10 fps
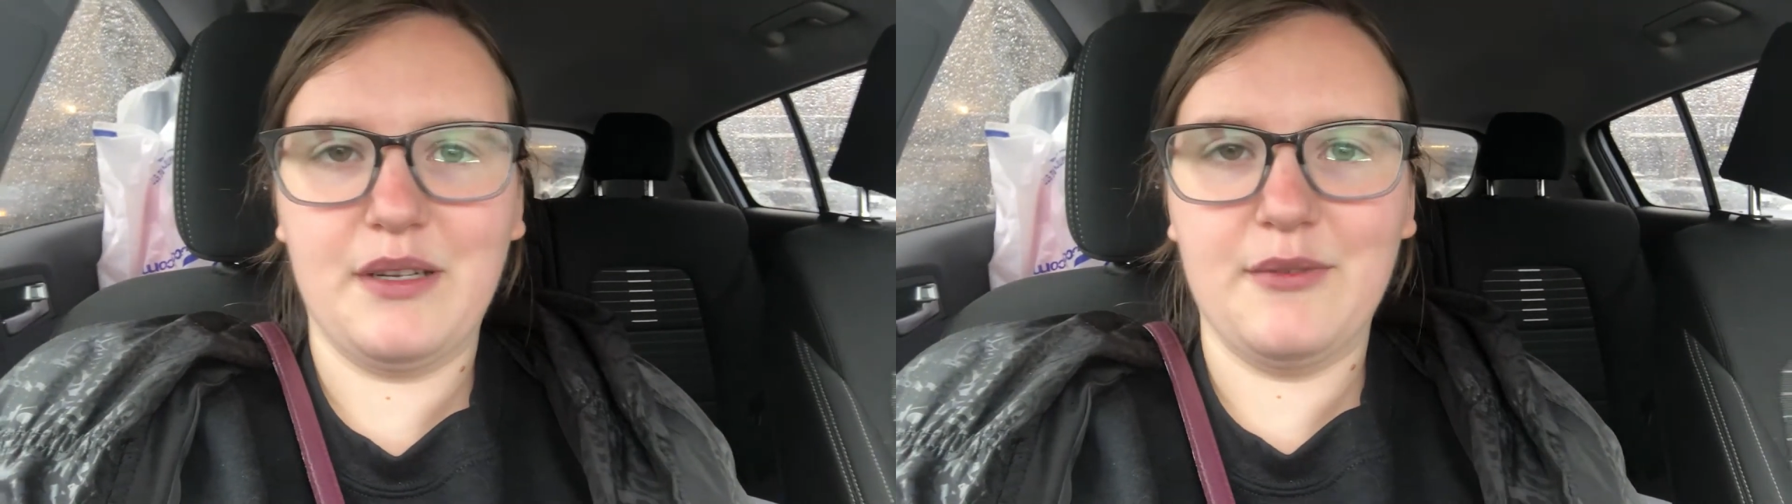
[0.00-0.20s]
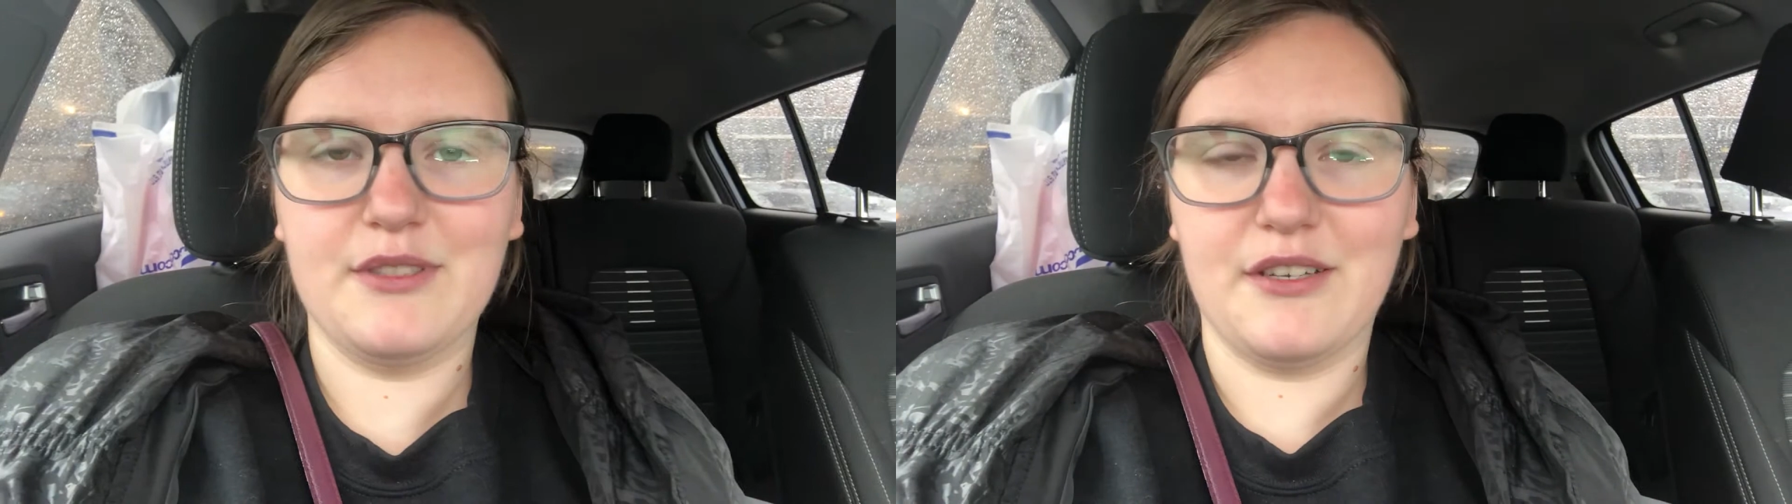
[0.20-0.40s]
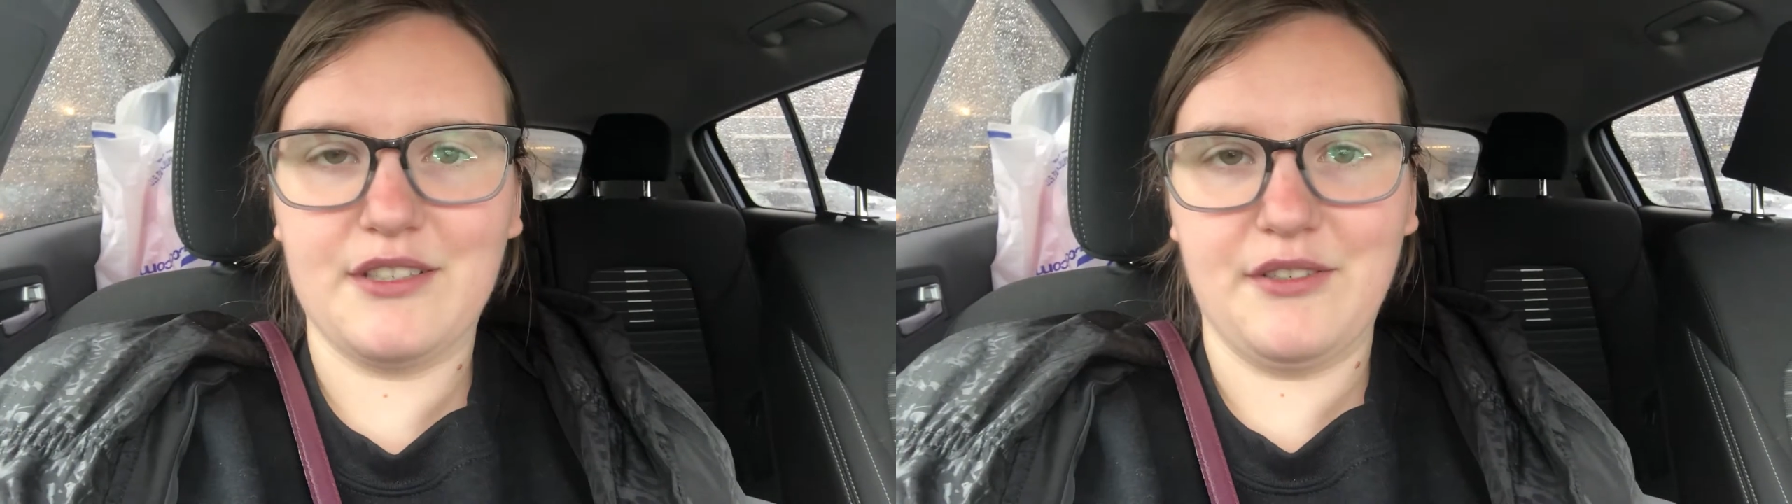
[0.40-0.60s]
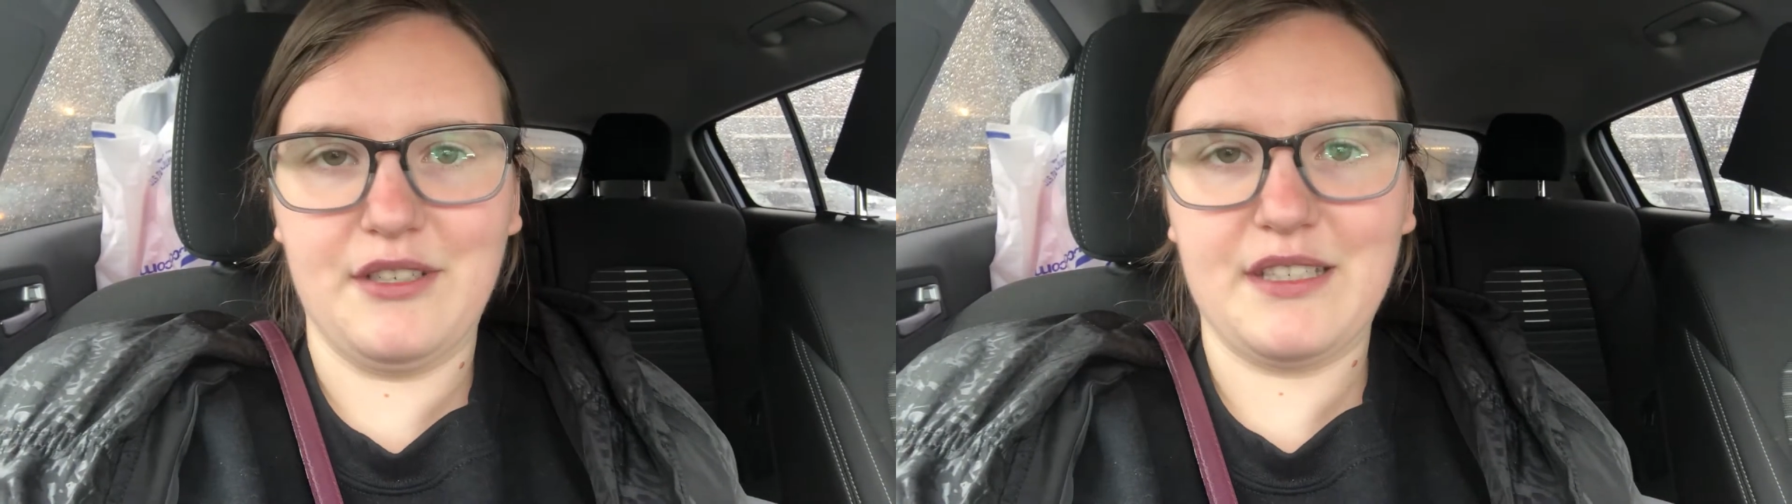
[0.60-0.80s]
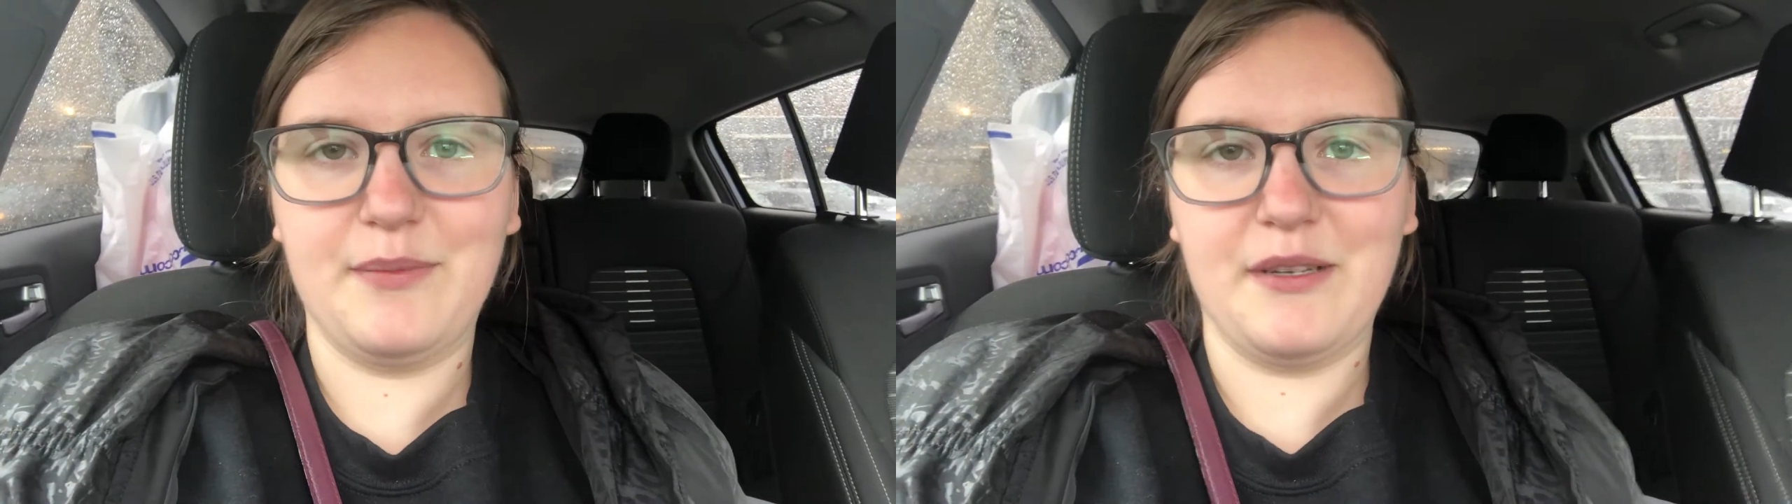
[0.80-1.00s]
but it was also
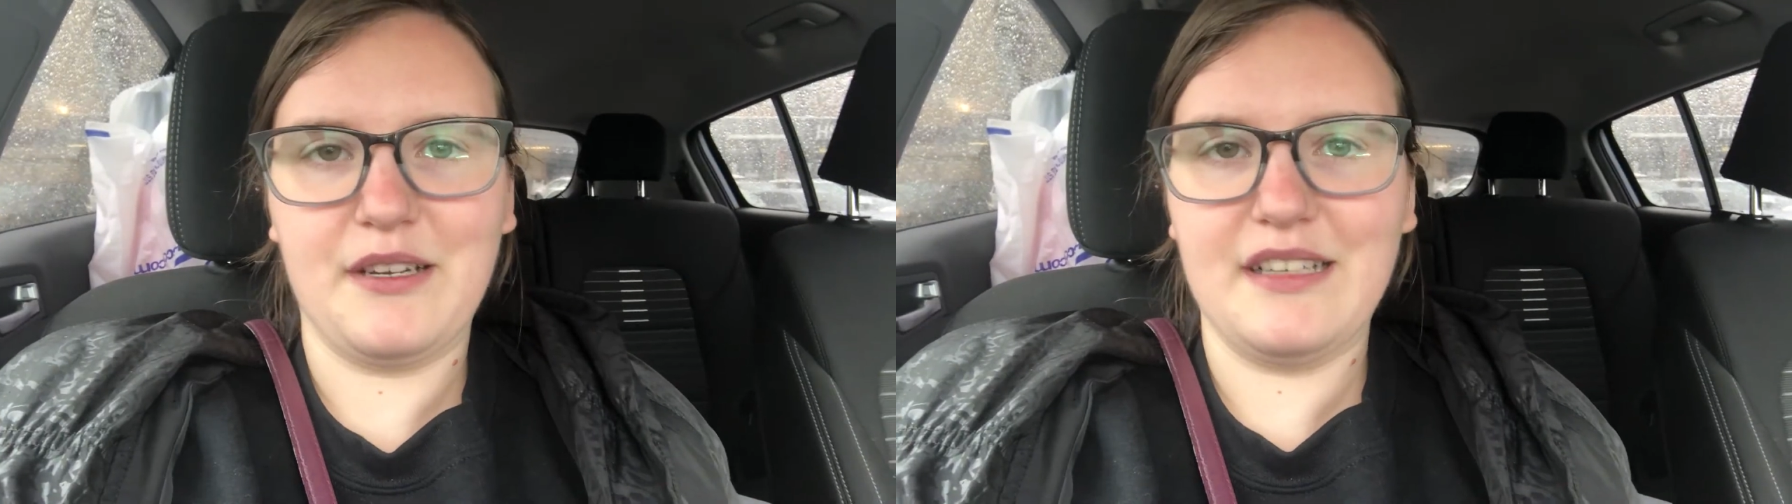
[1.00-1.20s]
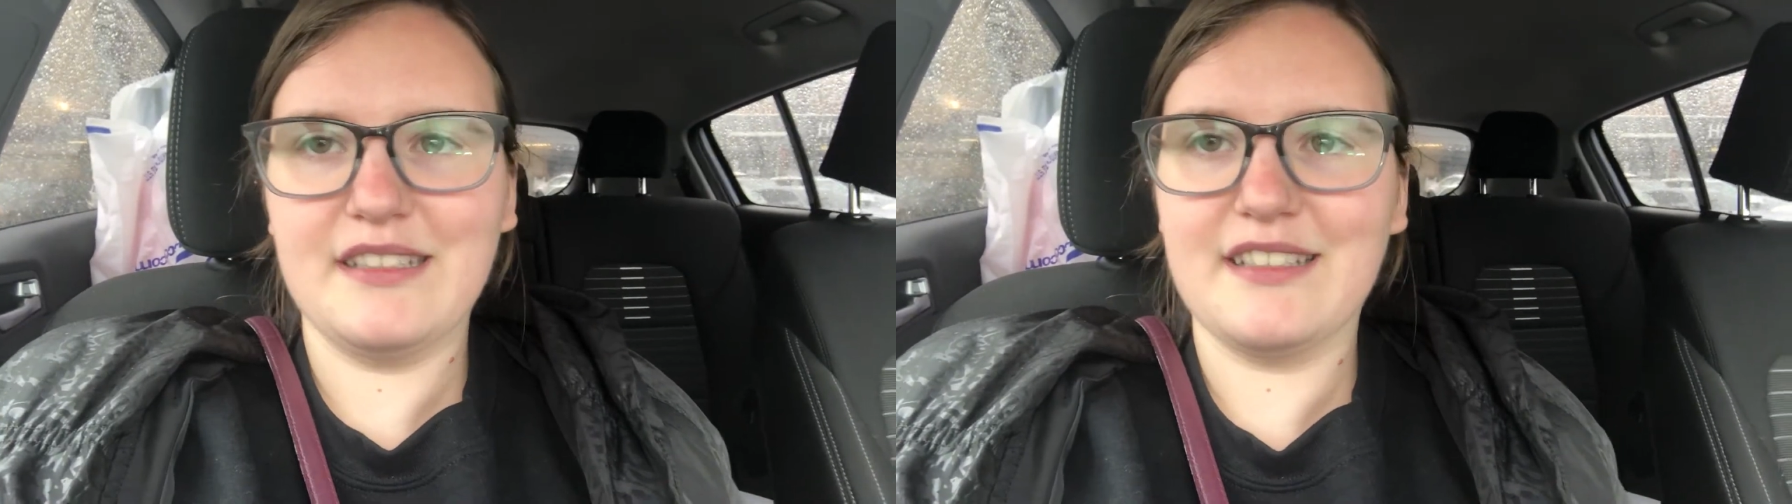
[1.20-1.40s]
an experience.